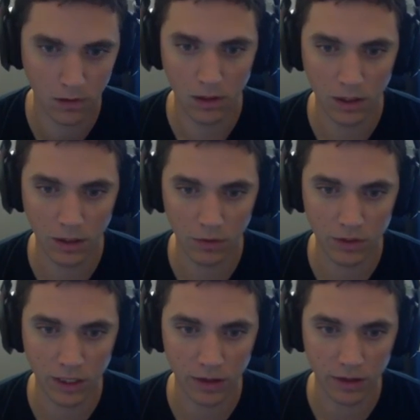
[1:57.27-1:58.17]
And then we'll
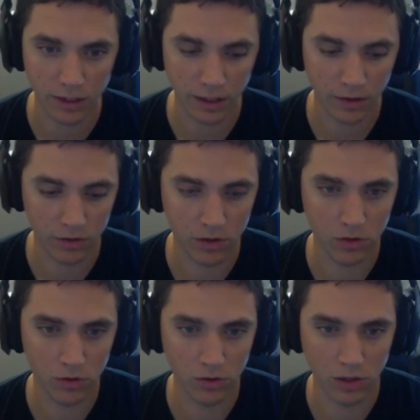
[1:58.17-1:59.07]
scale it down
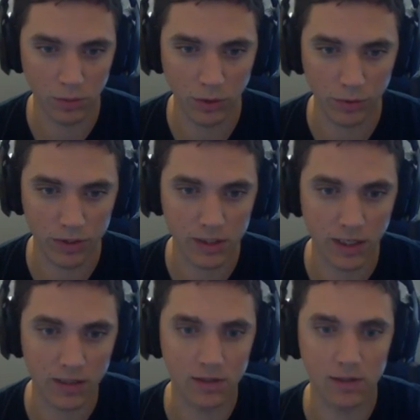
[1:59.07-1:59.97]
to the appropriate
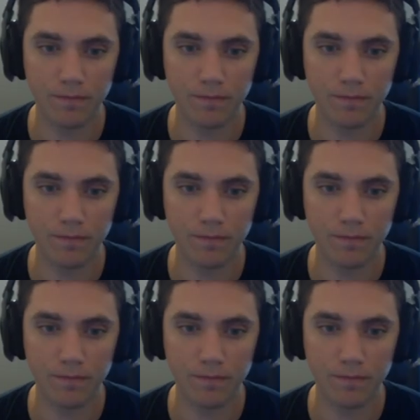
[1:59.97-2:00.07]
size.